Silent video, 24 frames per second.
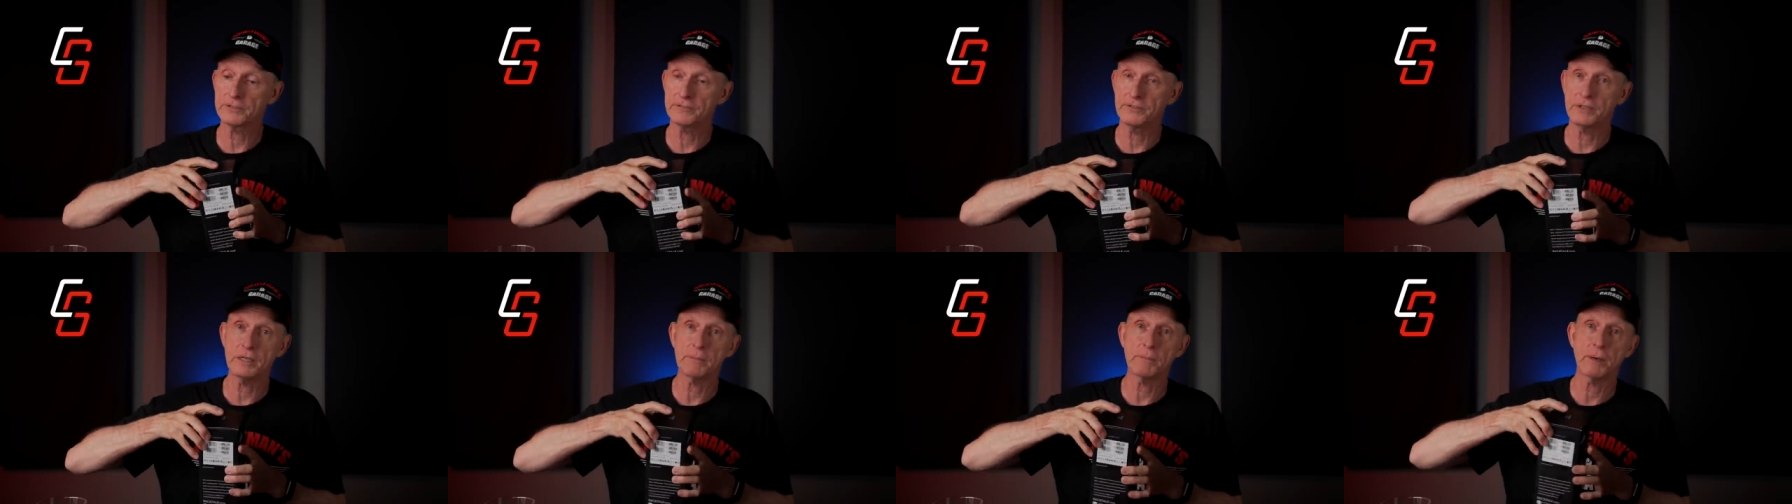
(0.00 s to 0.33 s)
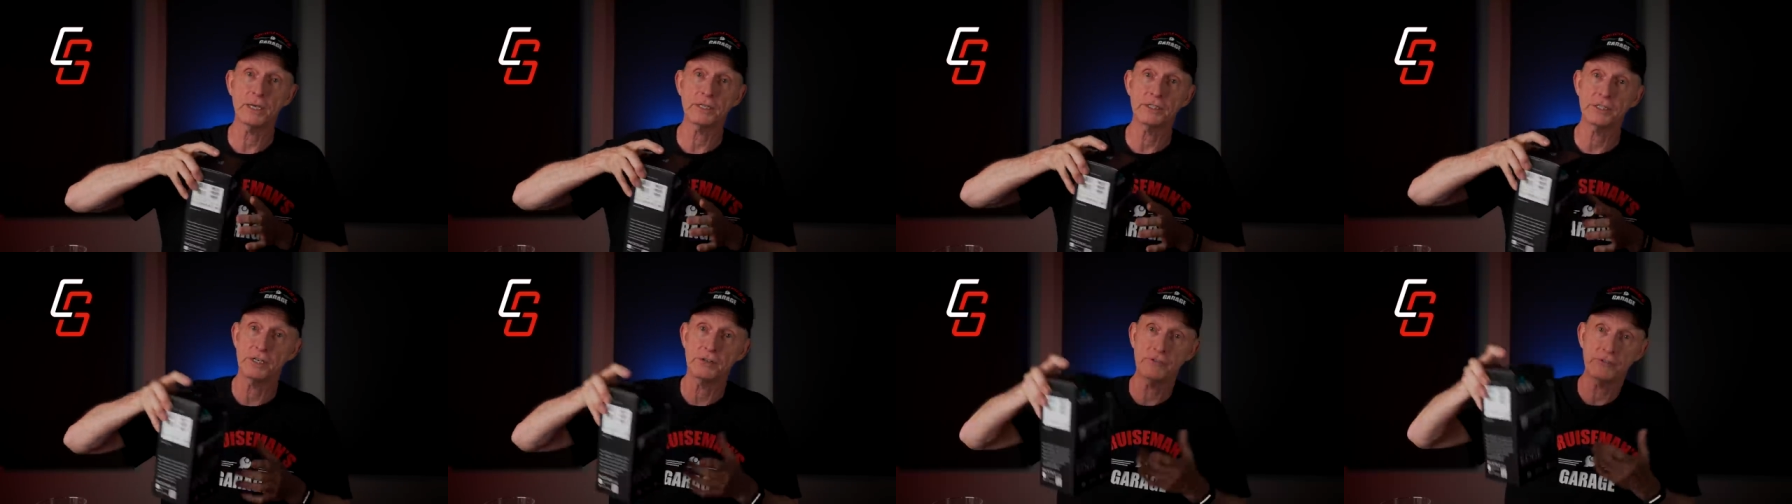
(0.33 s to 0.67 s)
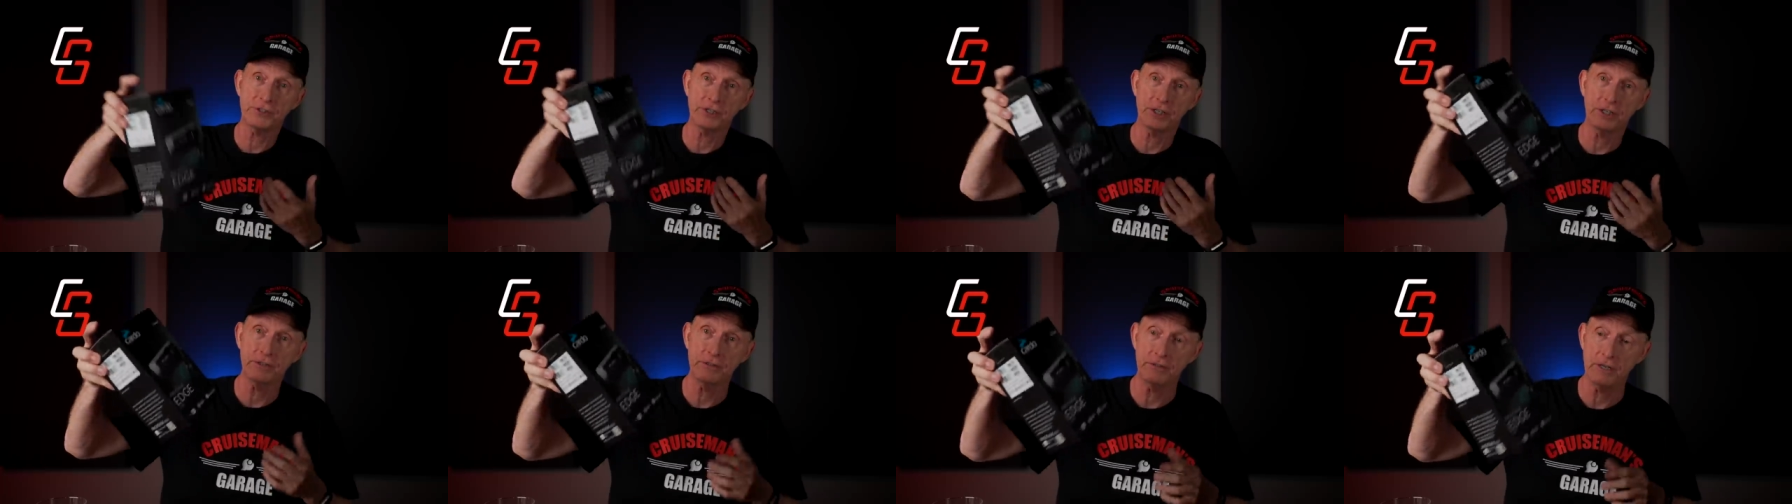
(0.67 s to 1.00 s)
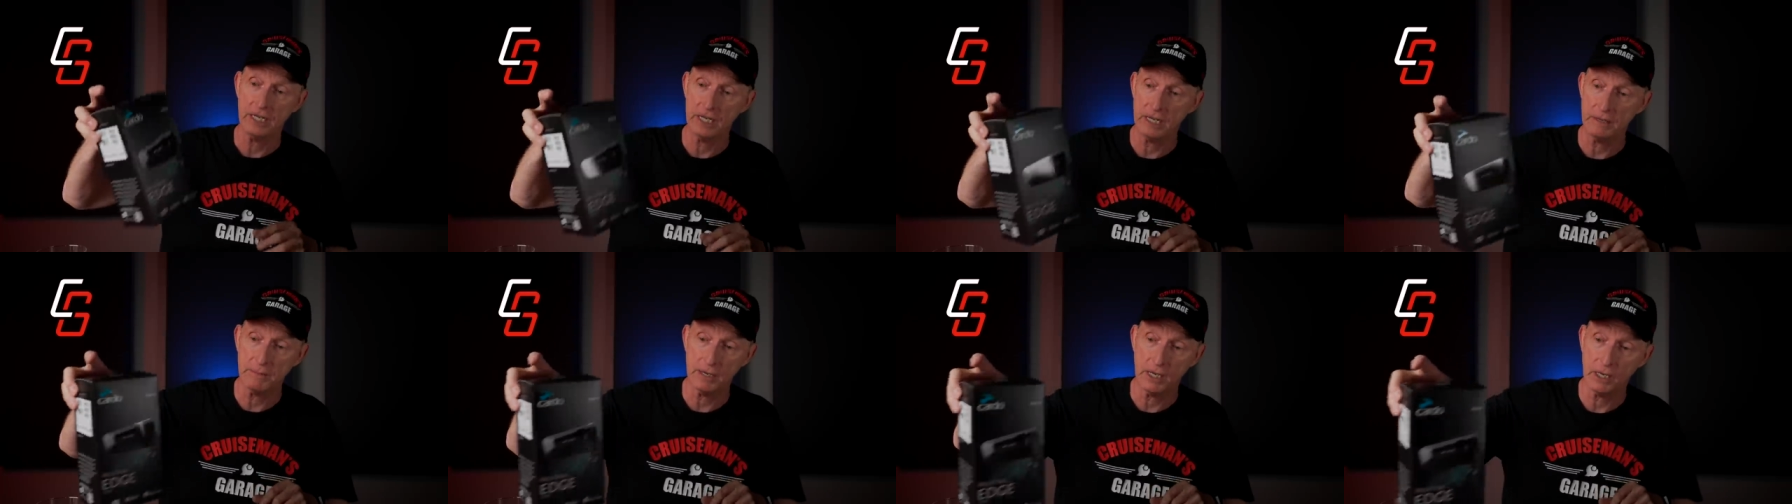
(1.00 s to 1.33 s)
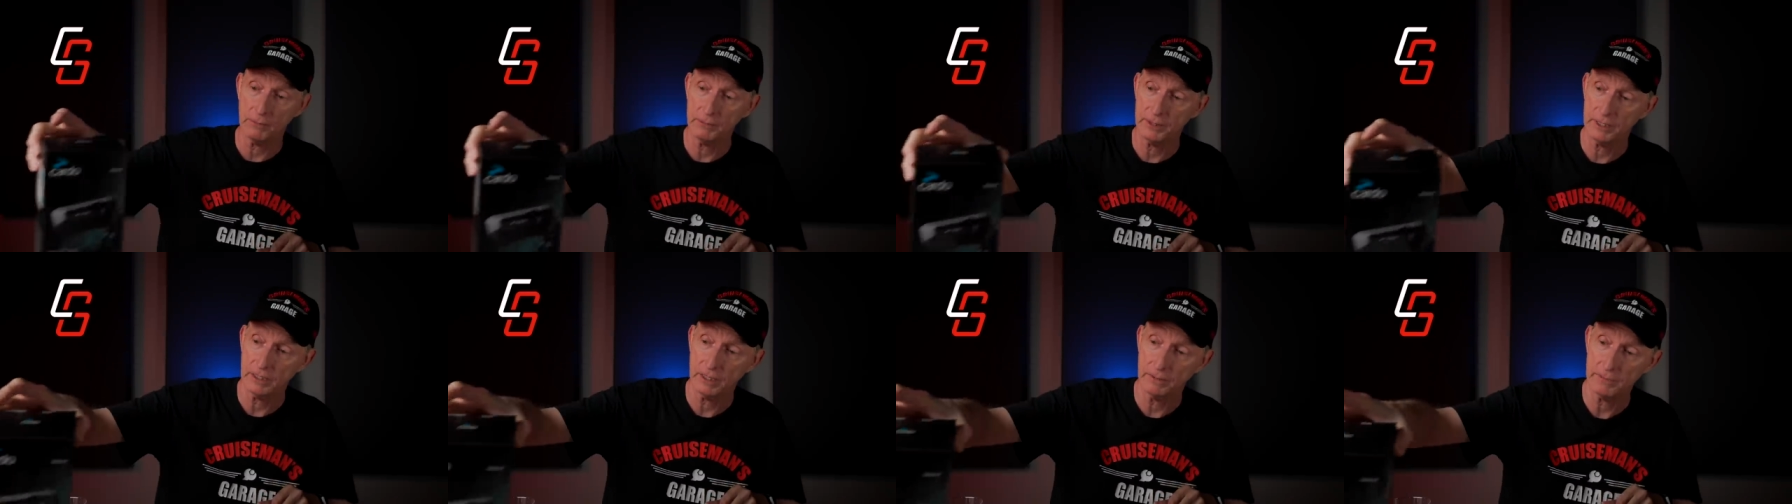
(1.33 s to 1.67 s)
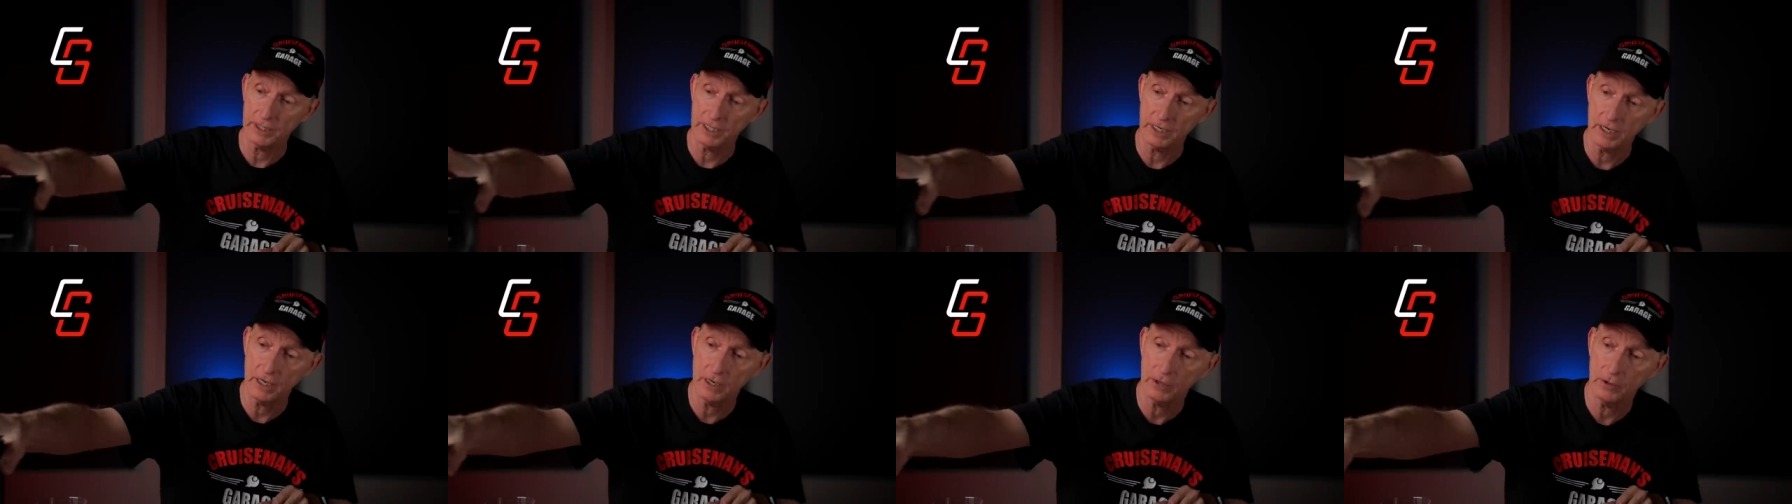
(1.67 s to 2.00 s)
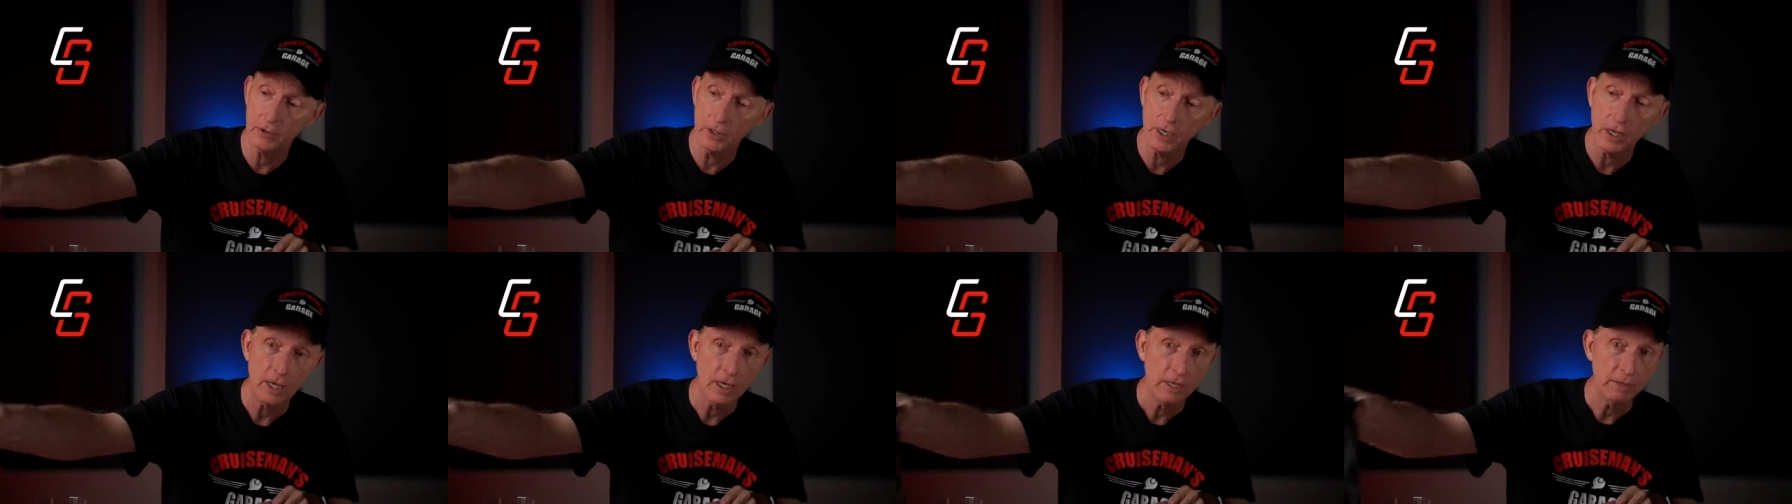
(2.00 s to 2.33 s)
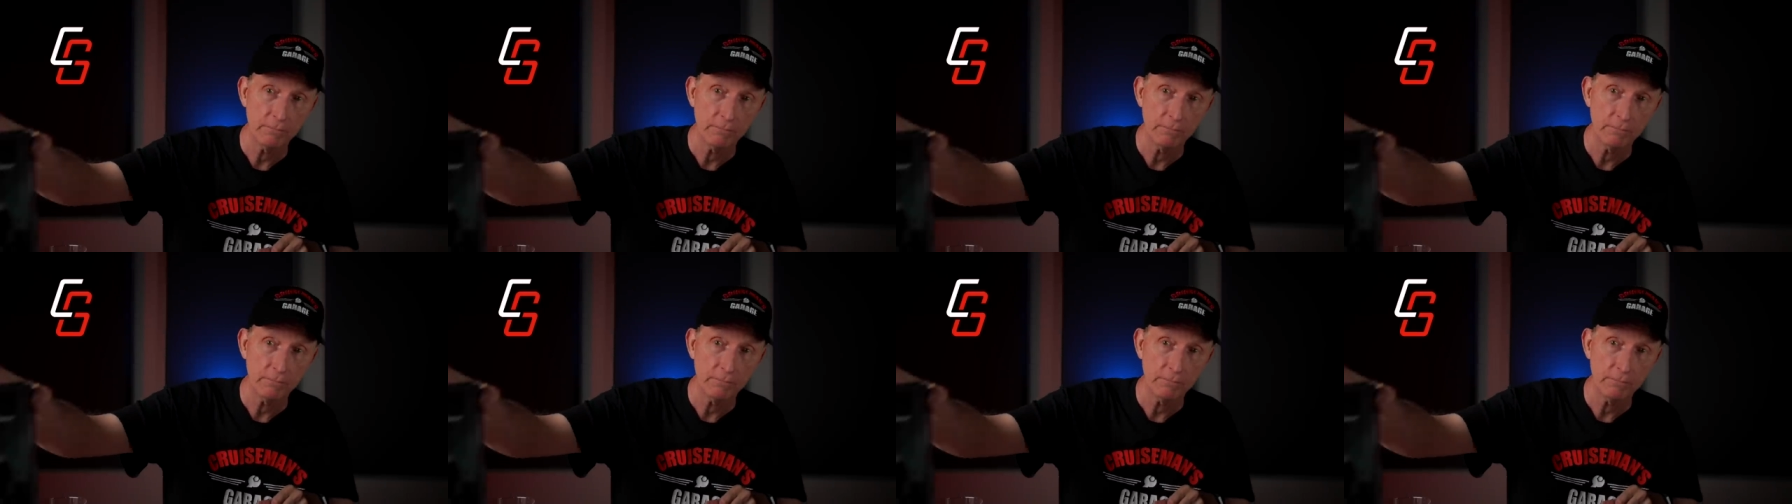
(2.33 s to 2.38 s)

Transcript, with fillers: If anybody's interested, email me, let me know.